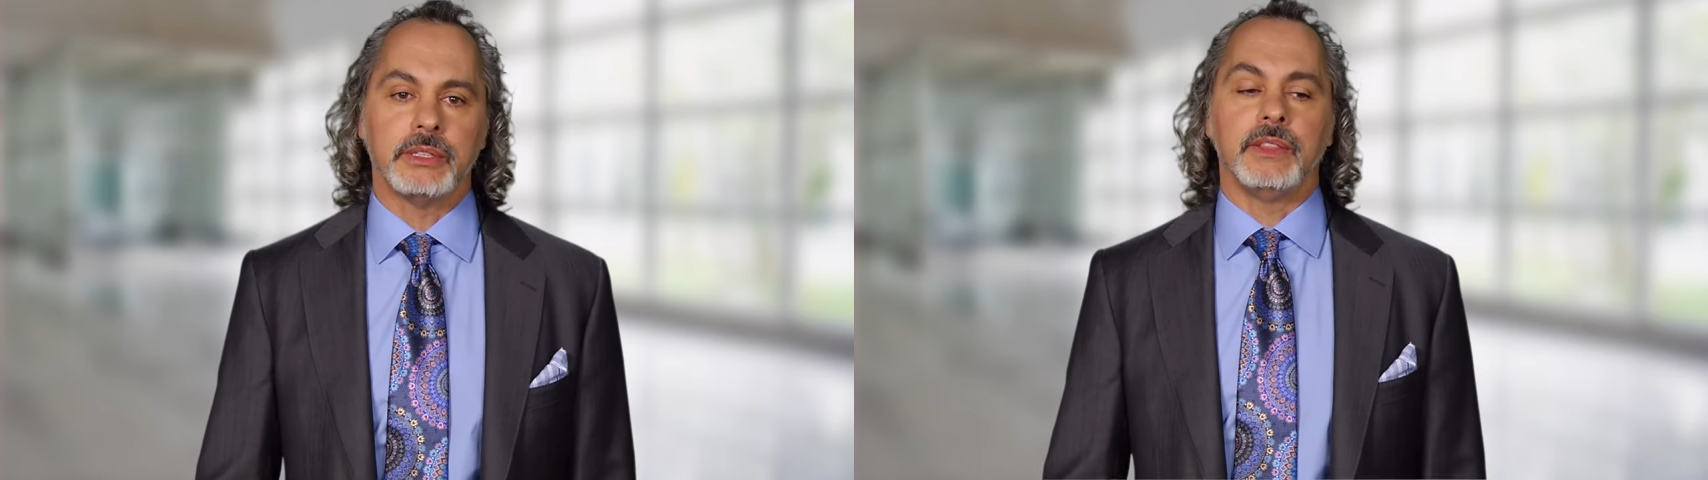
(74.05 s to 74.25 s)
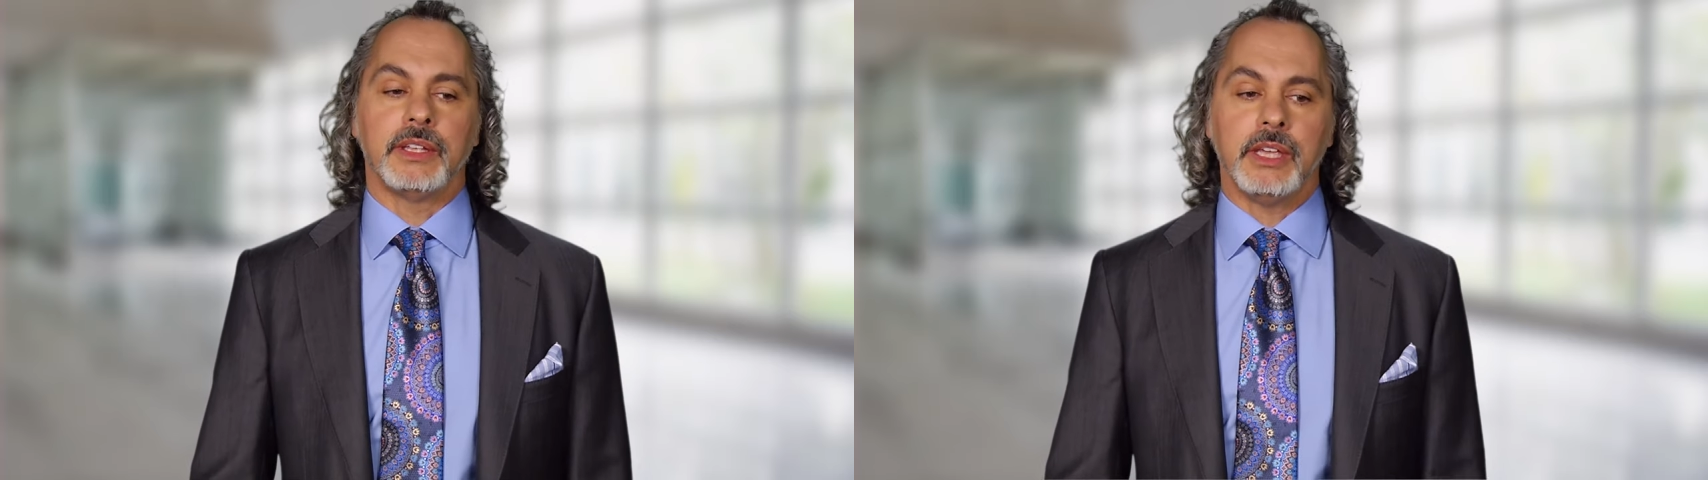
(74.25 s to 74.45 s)

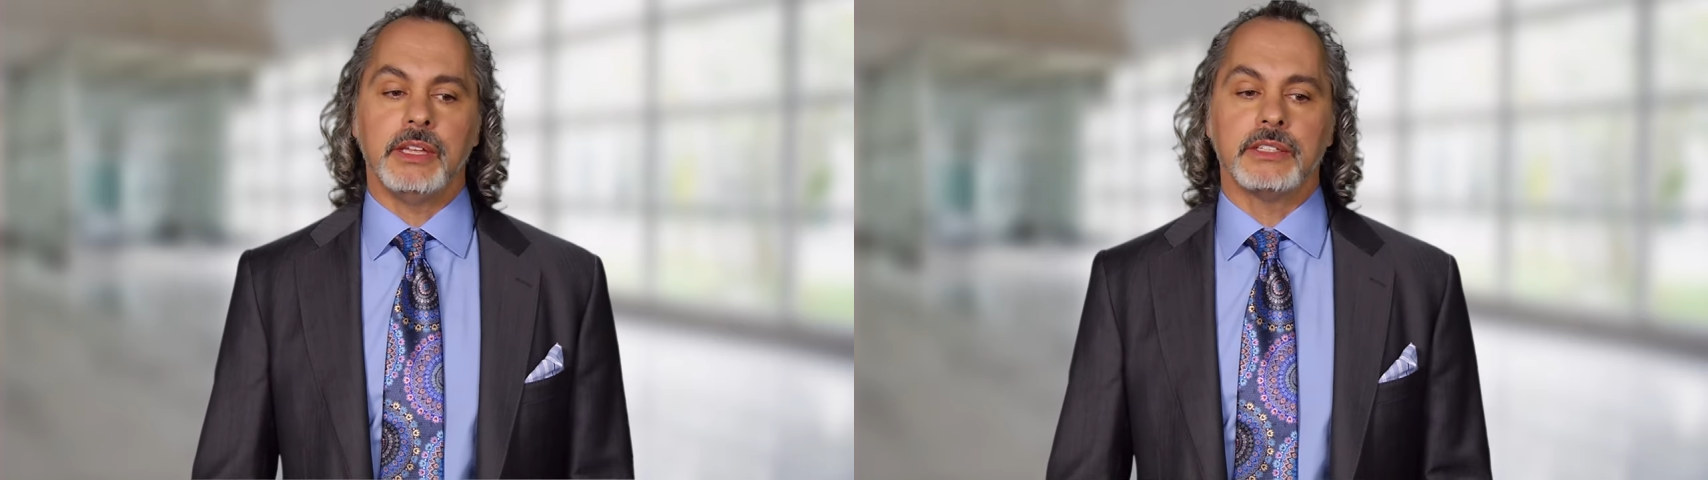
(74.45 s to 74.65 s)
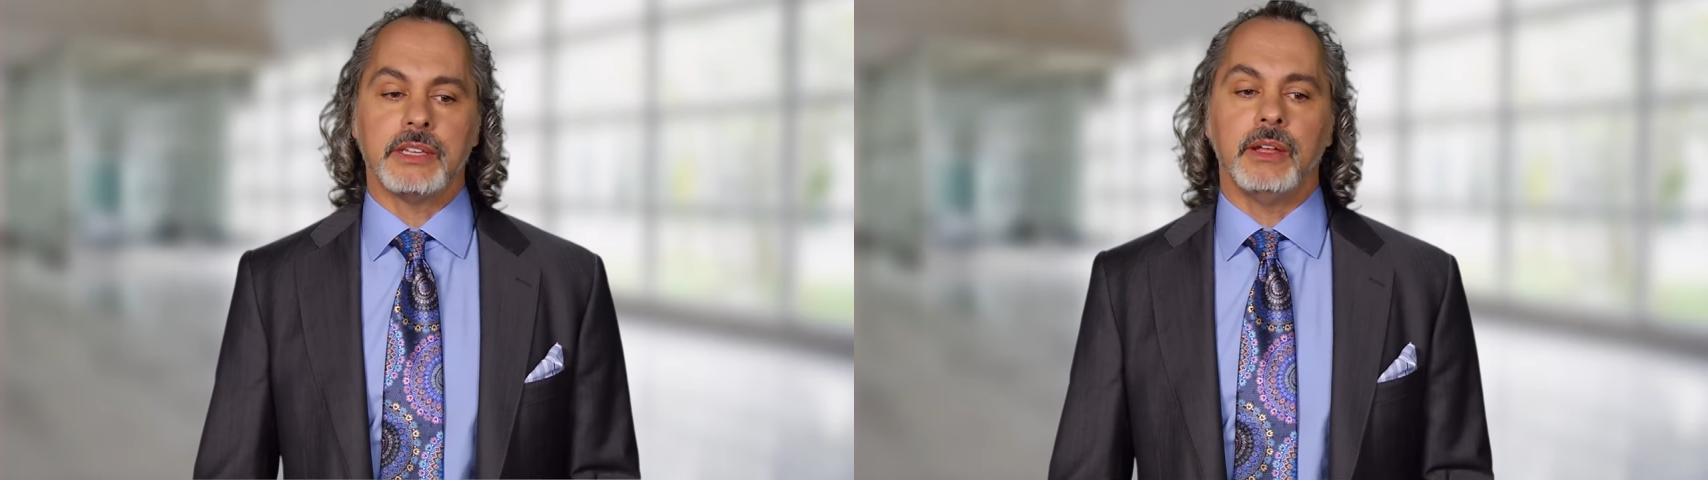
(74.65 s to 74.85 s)
The
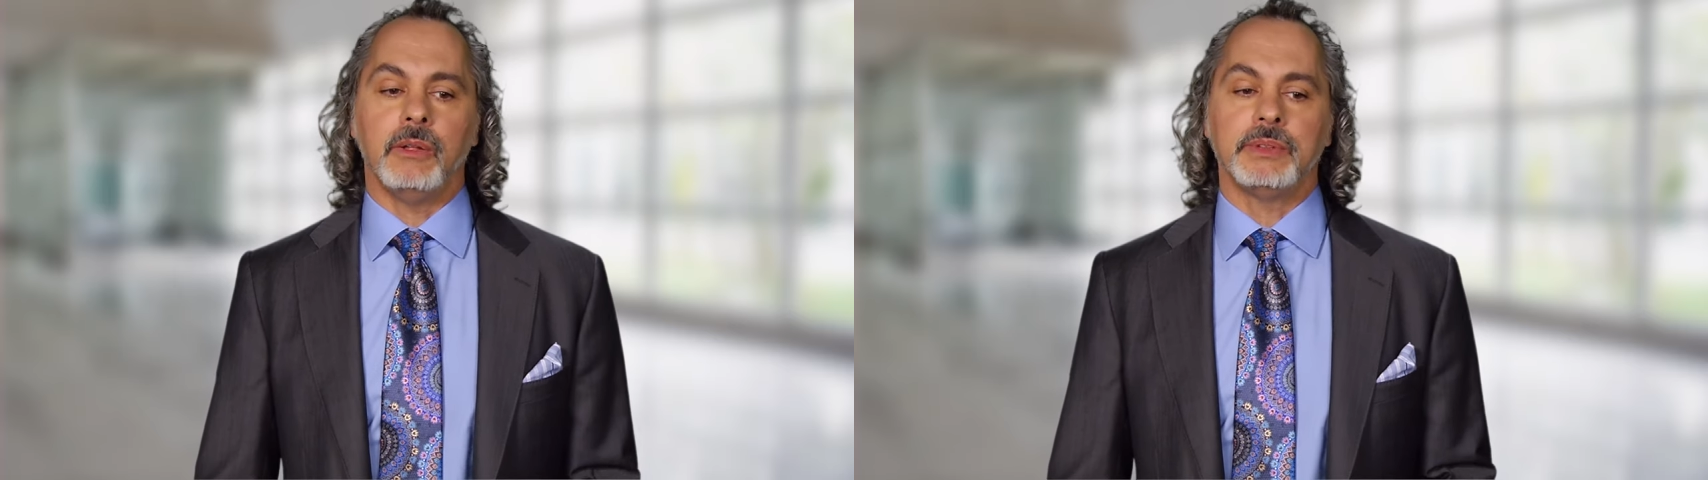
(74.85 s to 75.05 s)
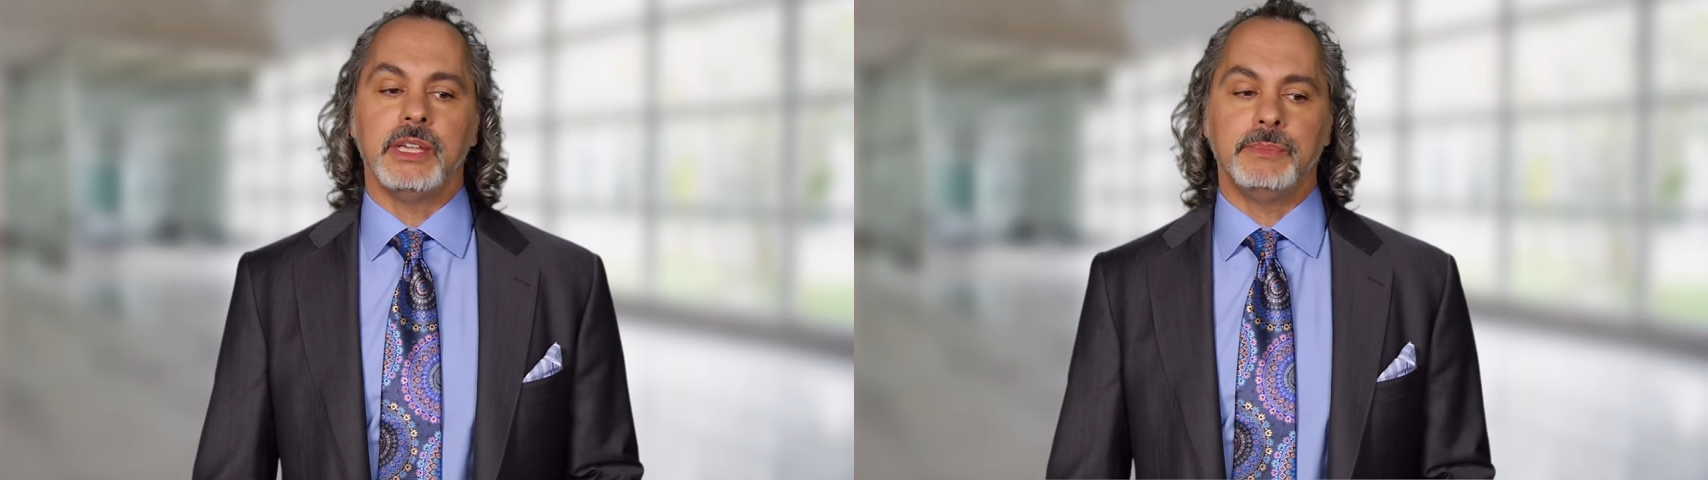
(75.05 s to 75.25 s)
key is to
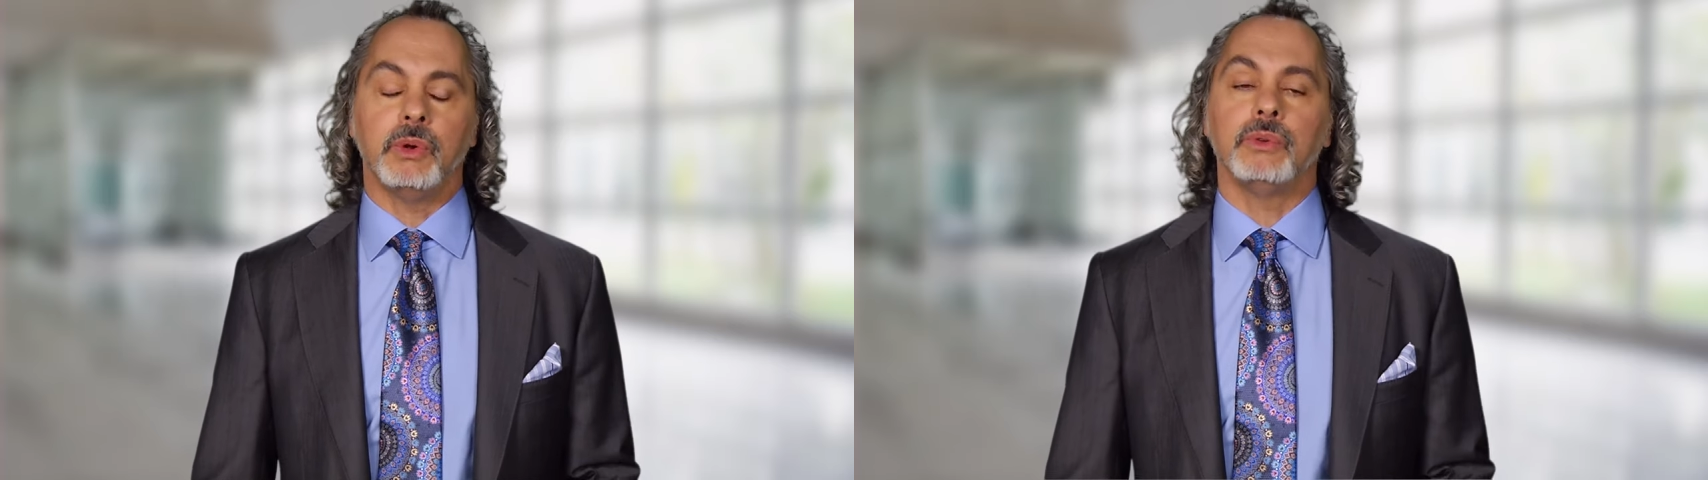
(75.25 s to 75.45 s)
help keep your